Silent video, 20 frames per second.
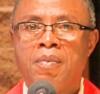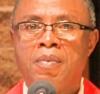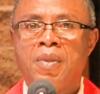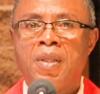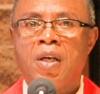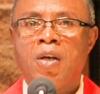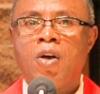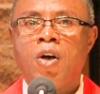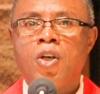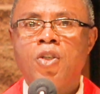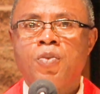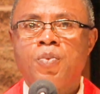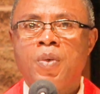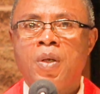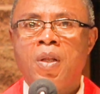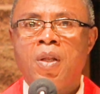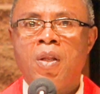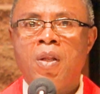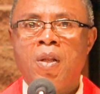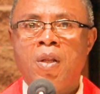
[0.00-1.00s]
The
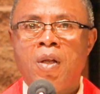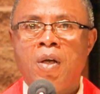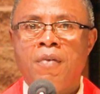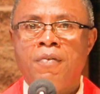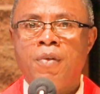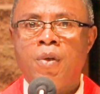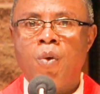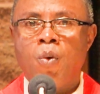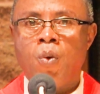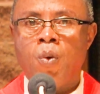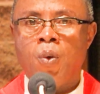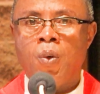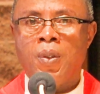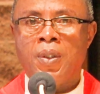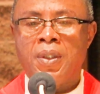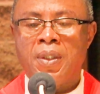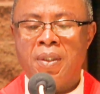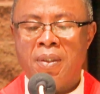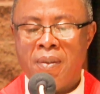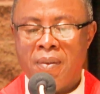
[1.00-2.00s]
Gospel of the
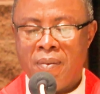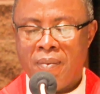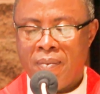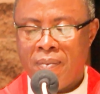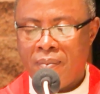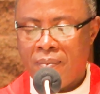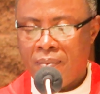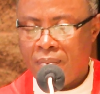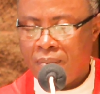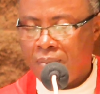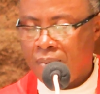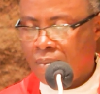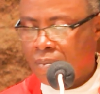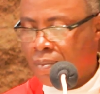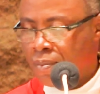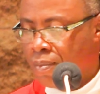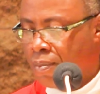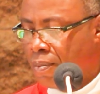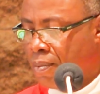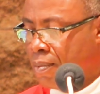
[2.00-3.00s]
Lord. Praise
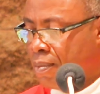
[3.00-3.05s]
you,